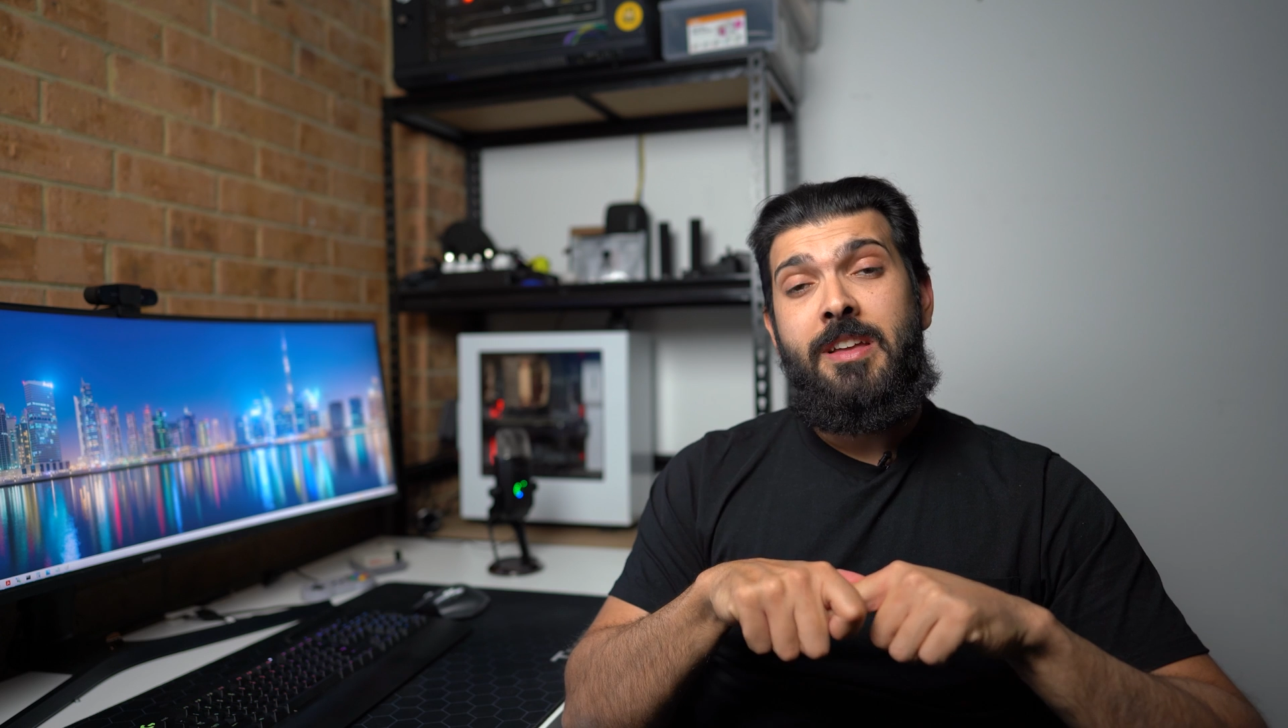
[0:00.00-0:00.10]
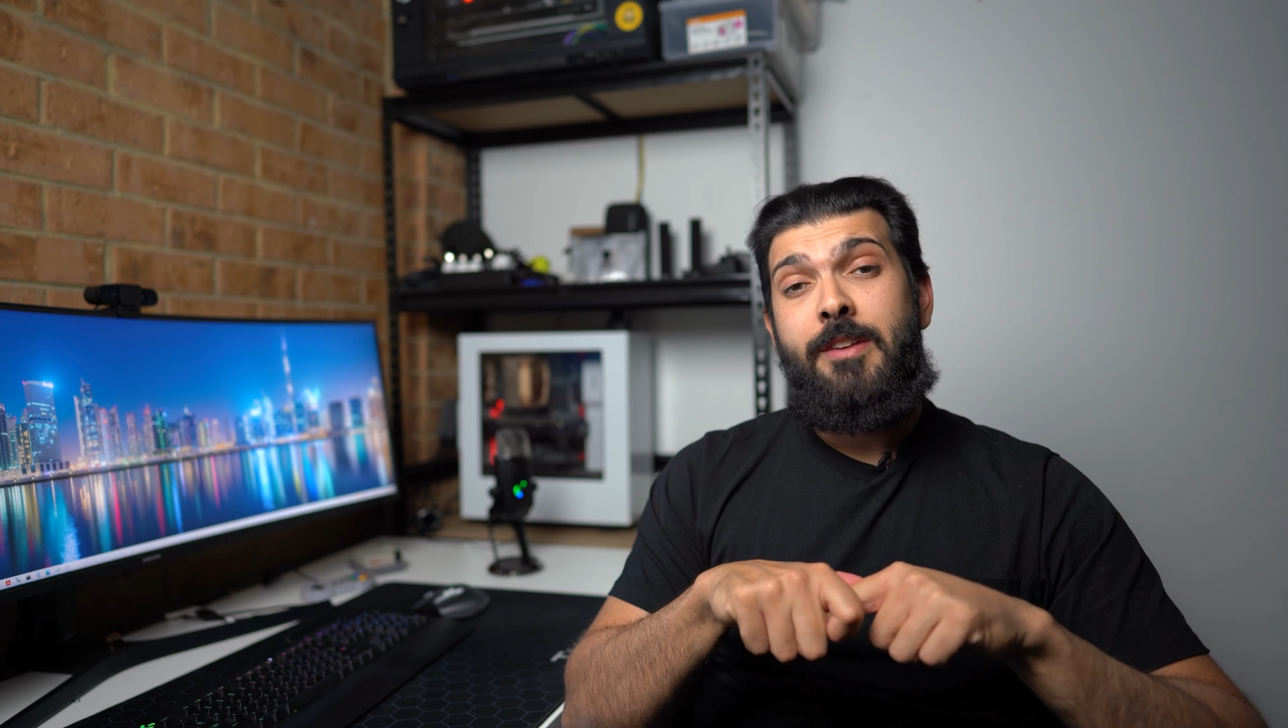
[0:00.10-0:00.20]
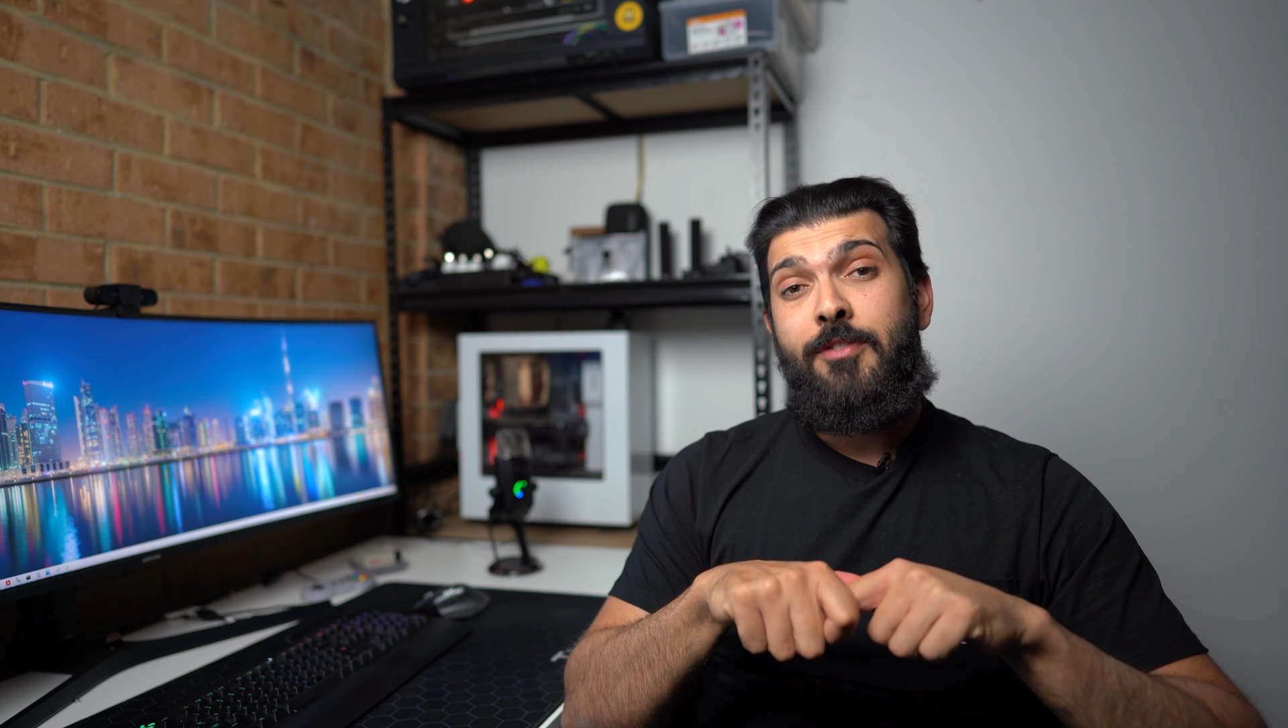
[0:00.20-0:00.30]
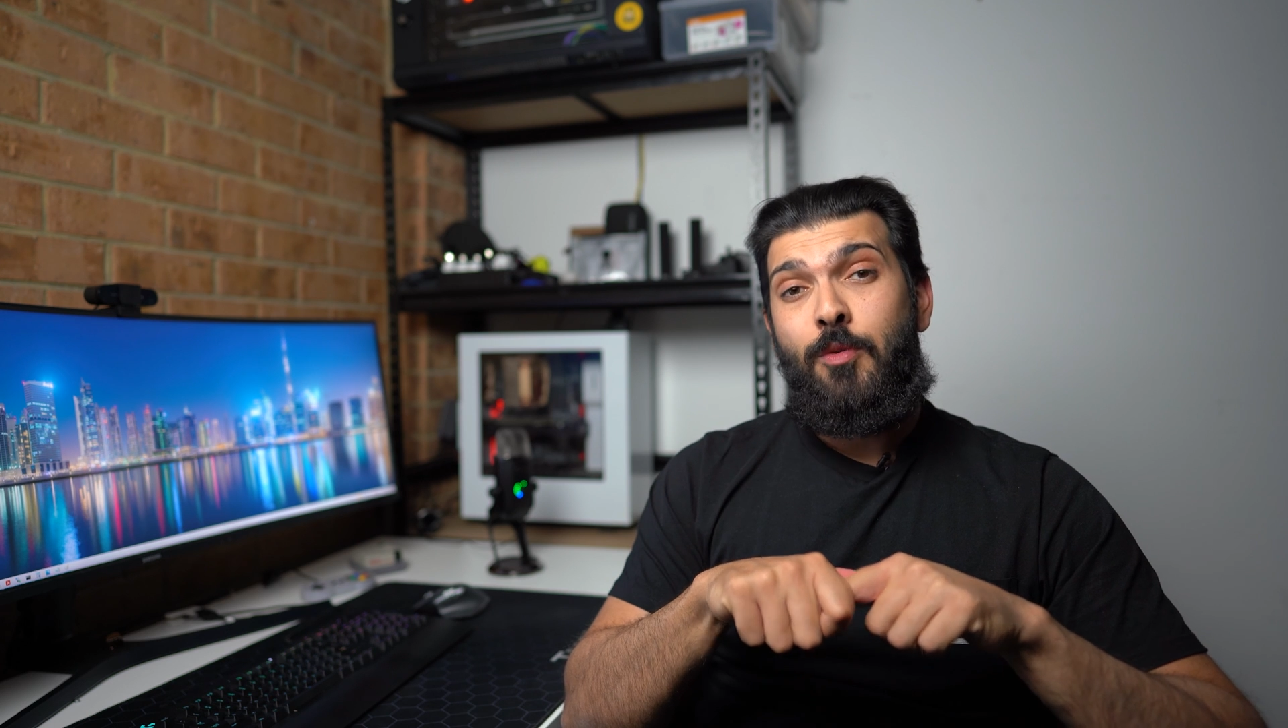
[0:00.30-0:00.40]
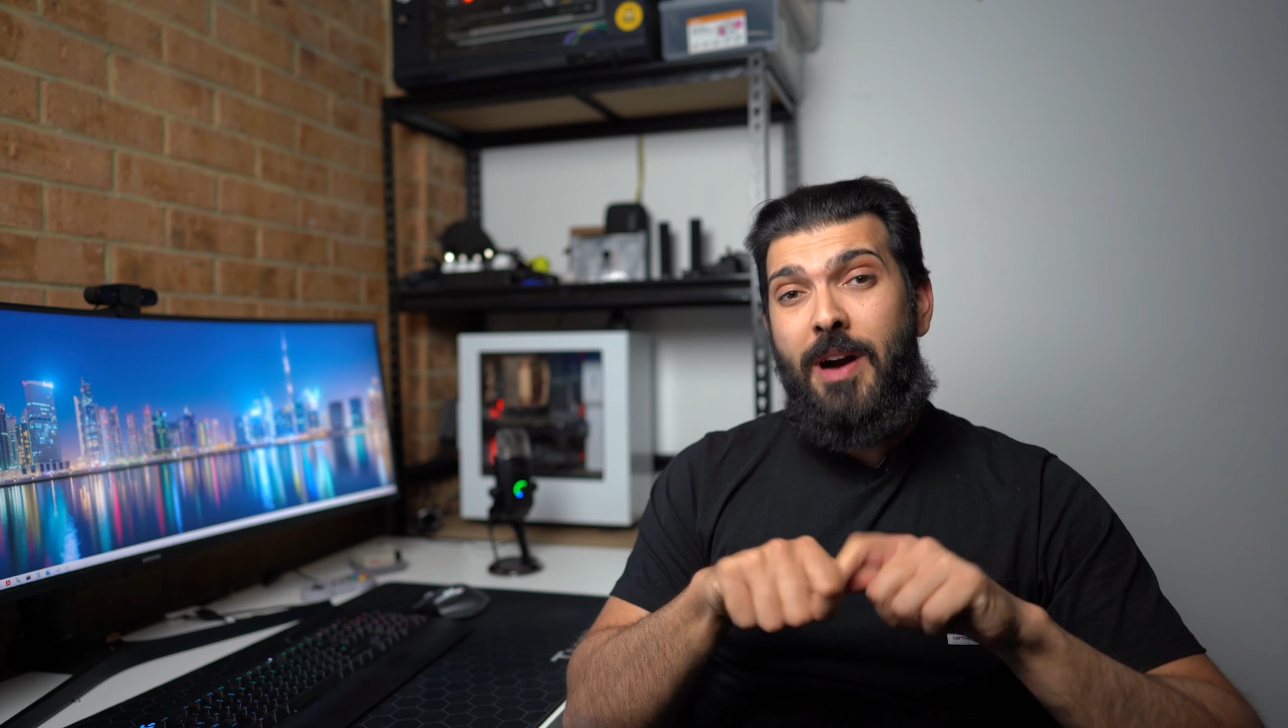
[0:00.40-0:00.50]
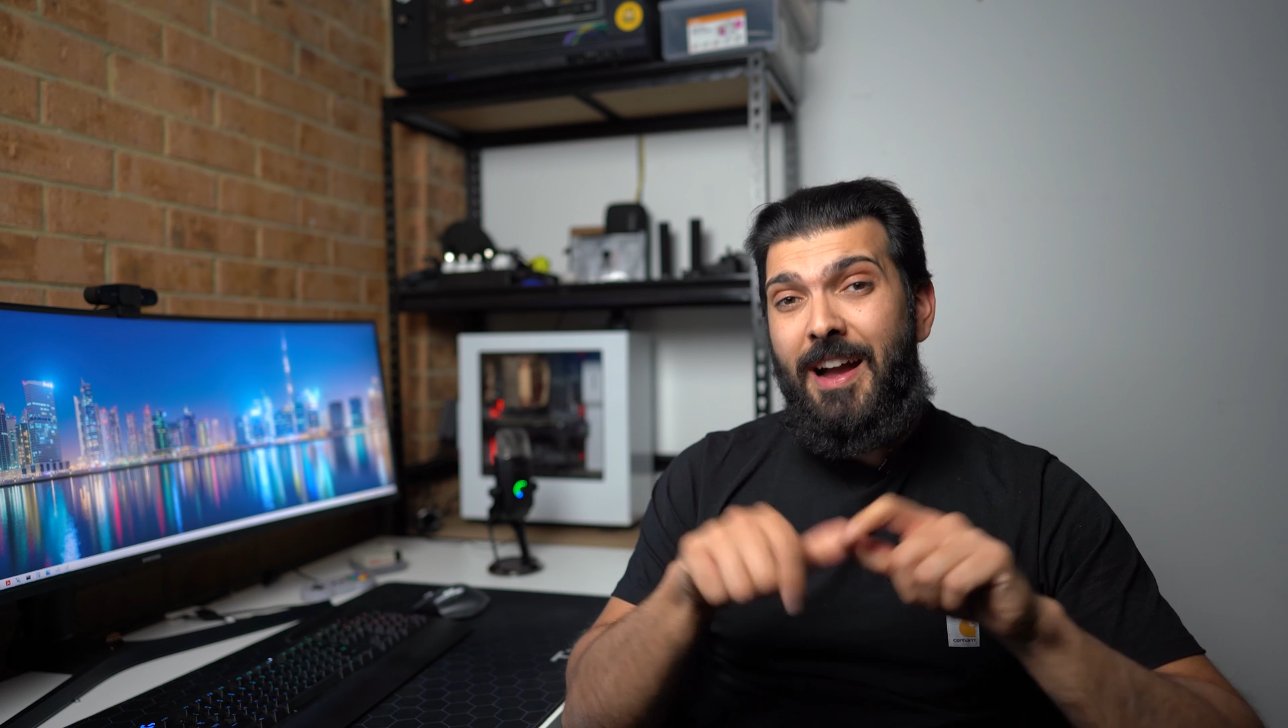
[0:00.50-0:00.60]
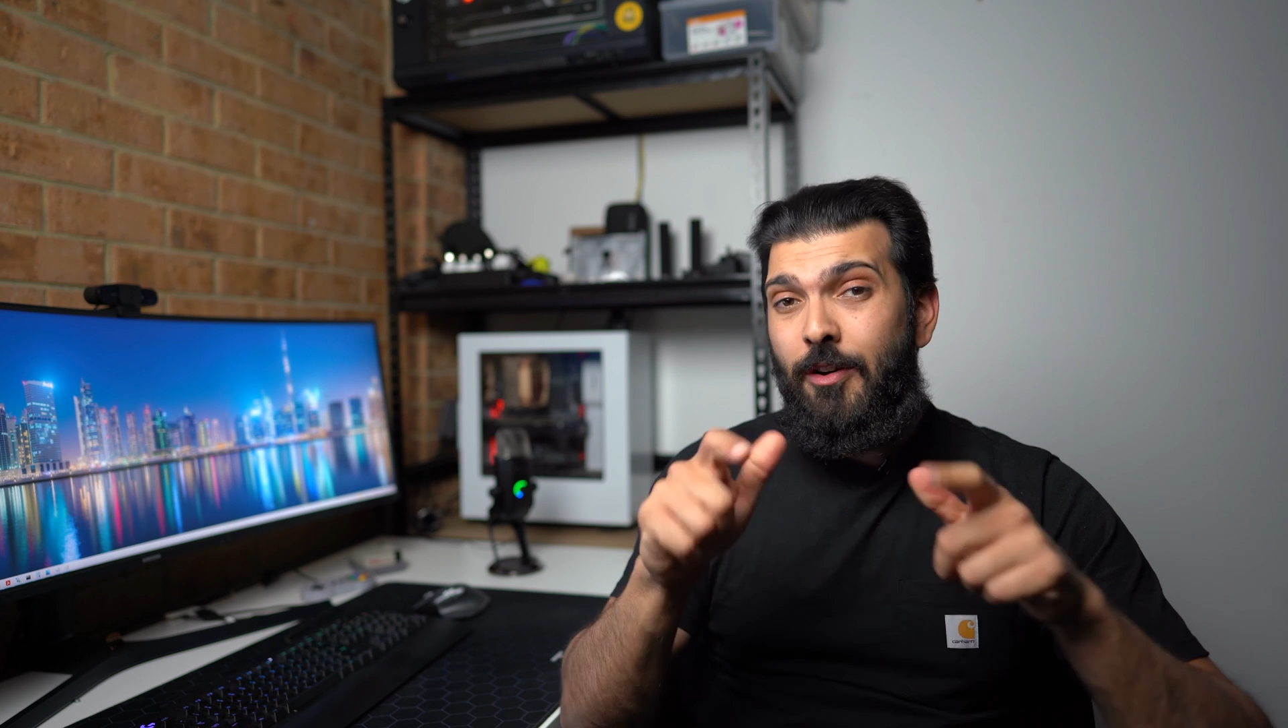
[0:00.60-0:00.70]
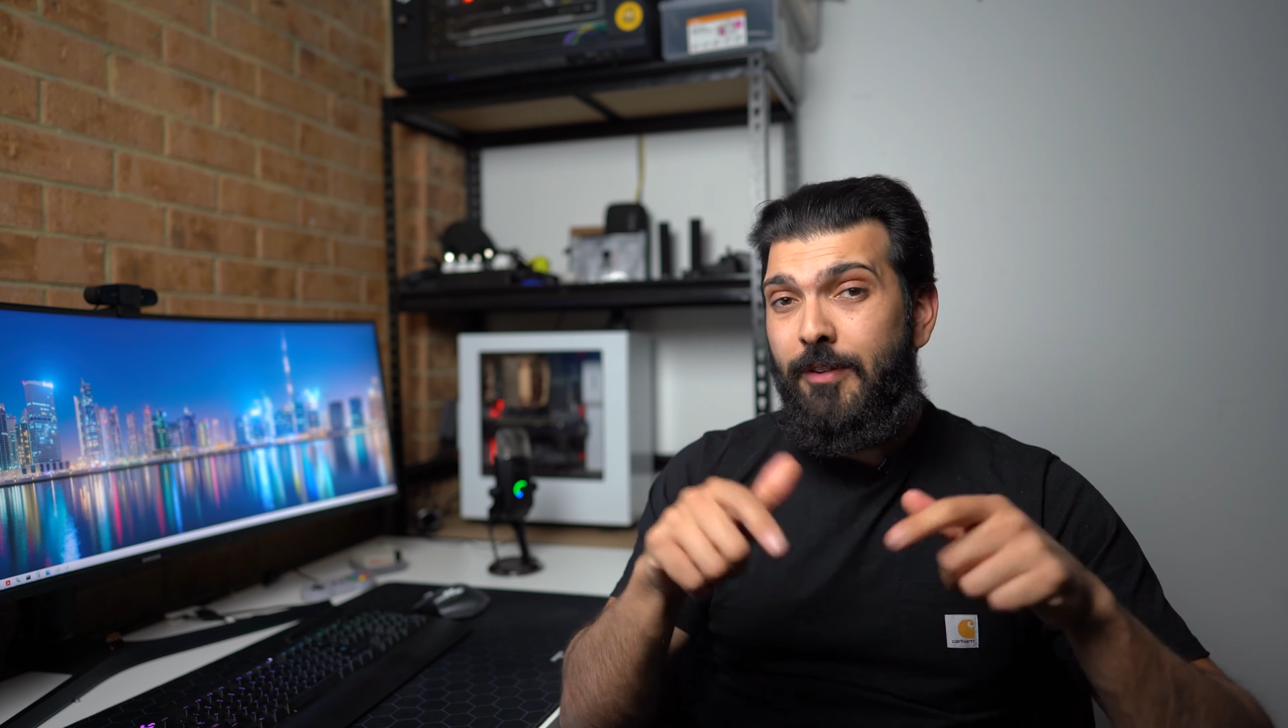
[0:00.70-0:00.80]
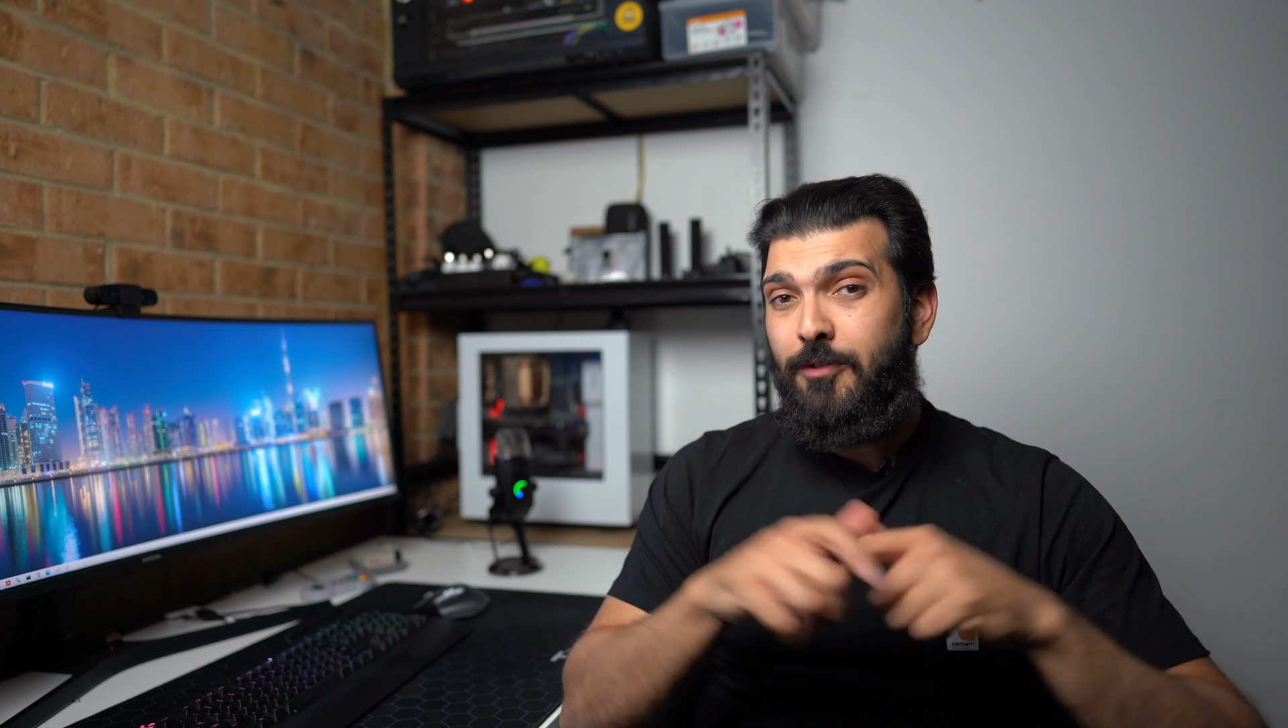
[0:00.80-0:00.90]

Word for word: If you are going